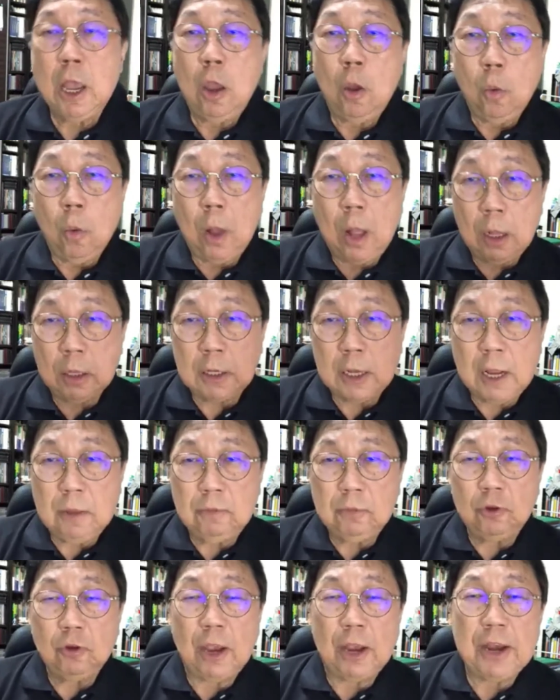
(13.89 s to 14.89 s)

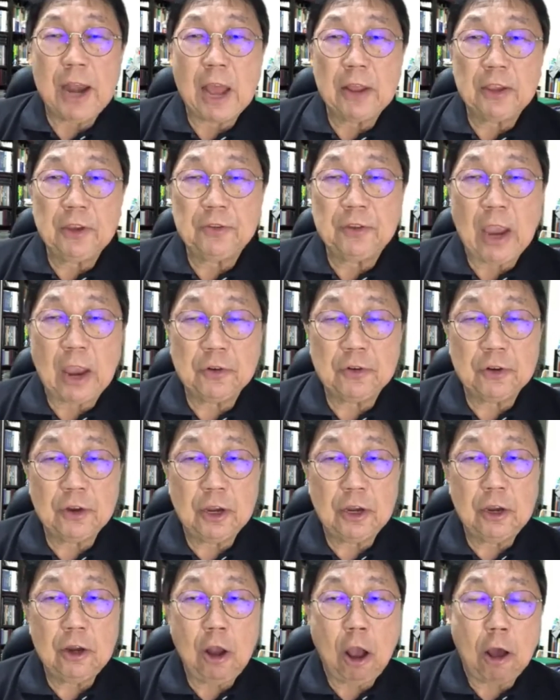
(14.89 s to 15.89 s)
Welcome to another
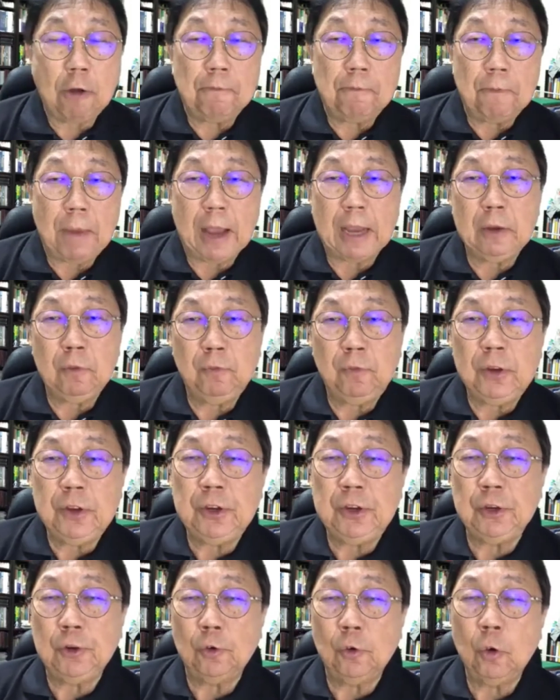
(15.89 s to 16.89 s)
session of my
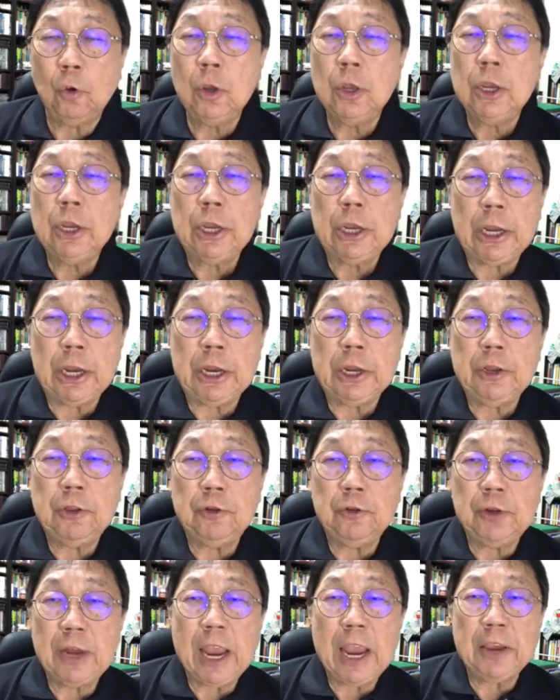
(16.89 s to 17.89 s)
video. In
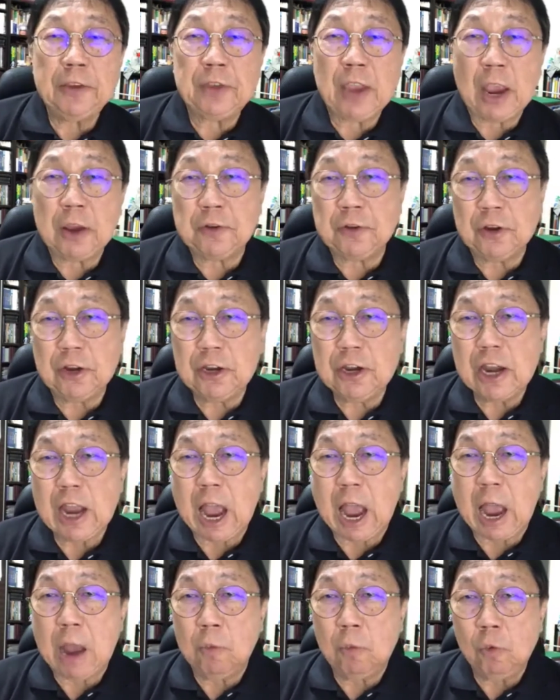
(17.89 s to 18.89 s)
today's session,
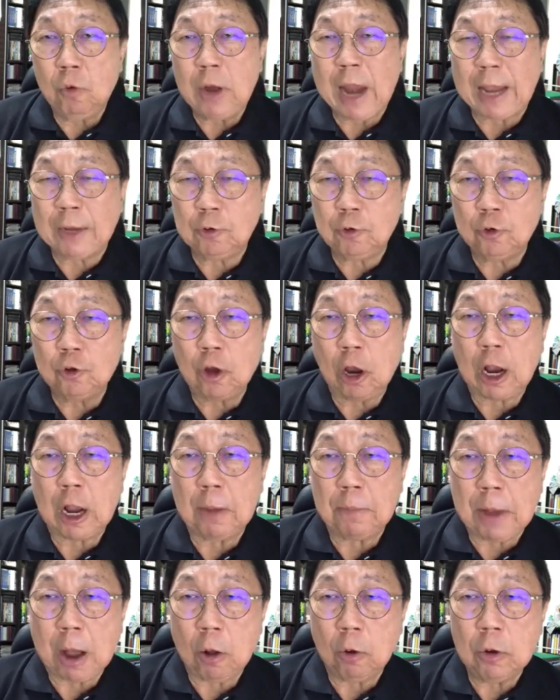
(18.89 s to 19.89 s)
I would like to talk
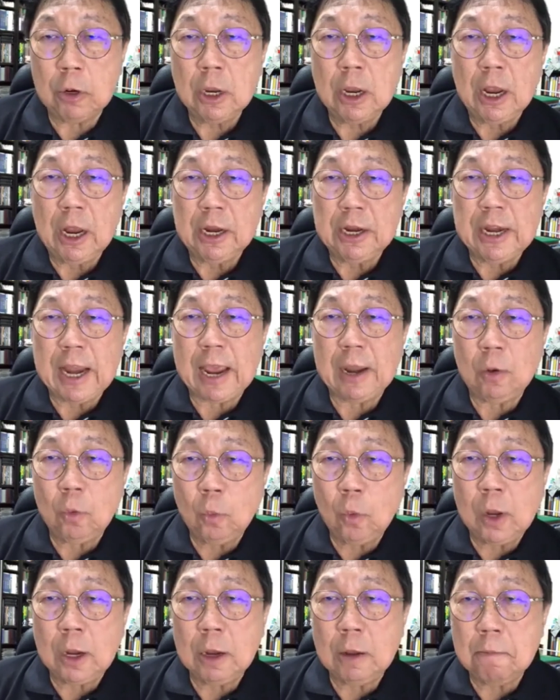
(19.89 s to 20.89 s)
about
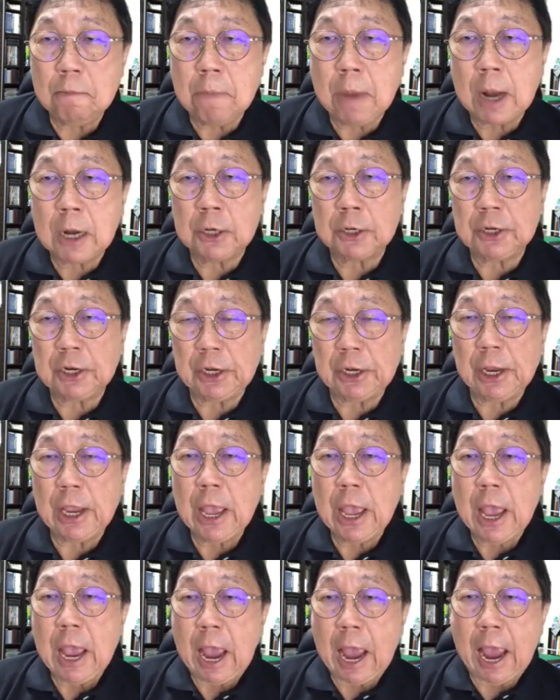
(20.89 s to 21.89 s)
network marketing.
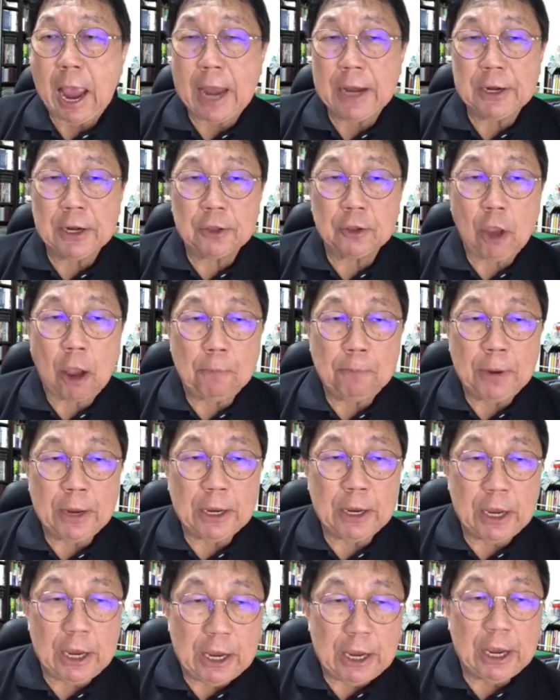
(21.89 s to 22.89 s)
And the
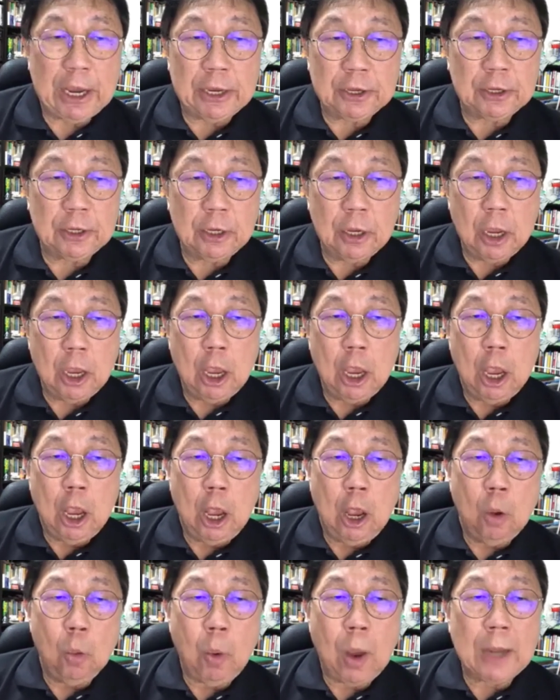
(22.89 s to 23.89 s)
topic is,
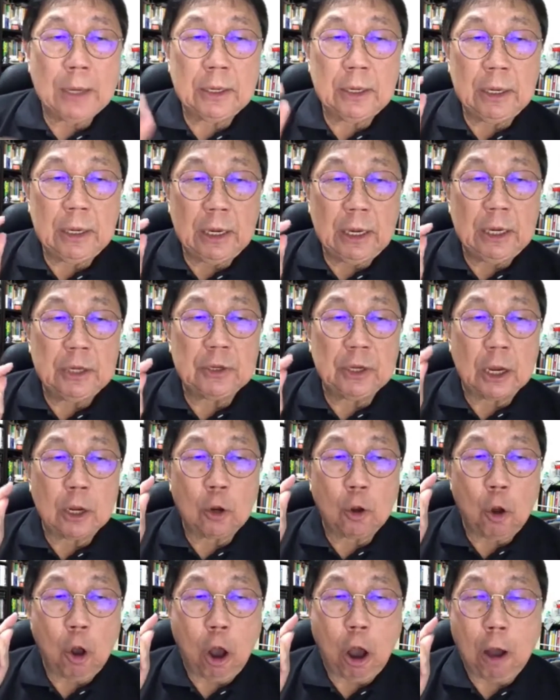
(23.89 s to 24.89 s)
what is a
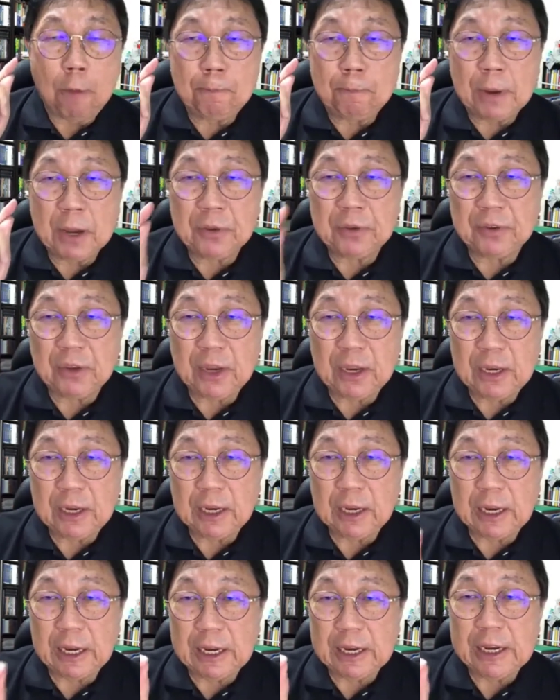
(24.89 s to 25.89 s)
core person
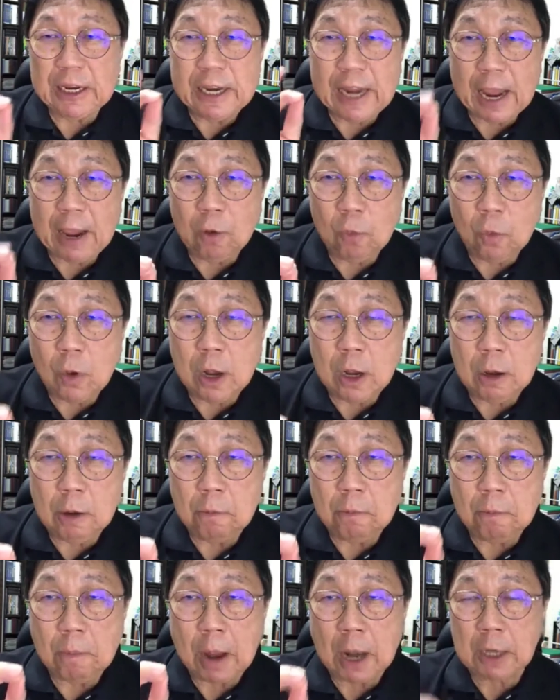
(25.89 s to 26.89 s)
in network
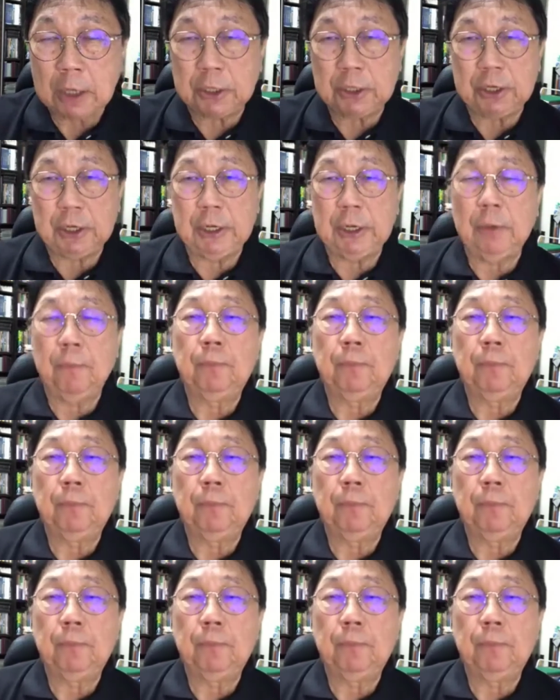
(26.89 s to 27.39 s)
marketing?